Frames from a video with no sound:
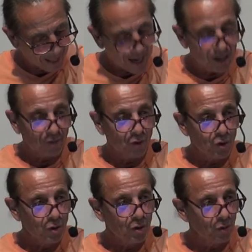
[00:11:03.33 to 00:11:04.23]
I never
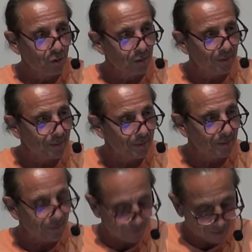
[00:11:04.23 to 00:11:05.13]
knew you.
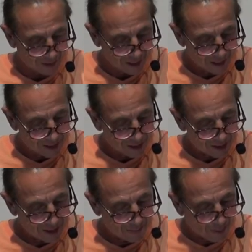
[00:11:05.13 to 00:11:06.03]

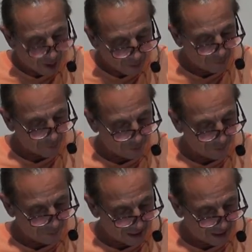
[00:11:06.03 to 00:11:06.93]
Depart
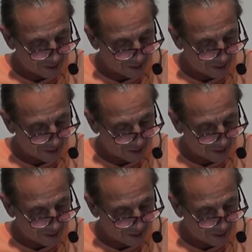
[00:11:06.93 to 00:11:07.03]
from me.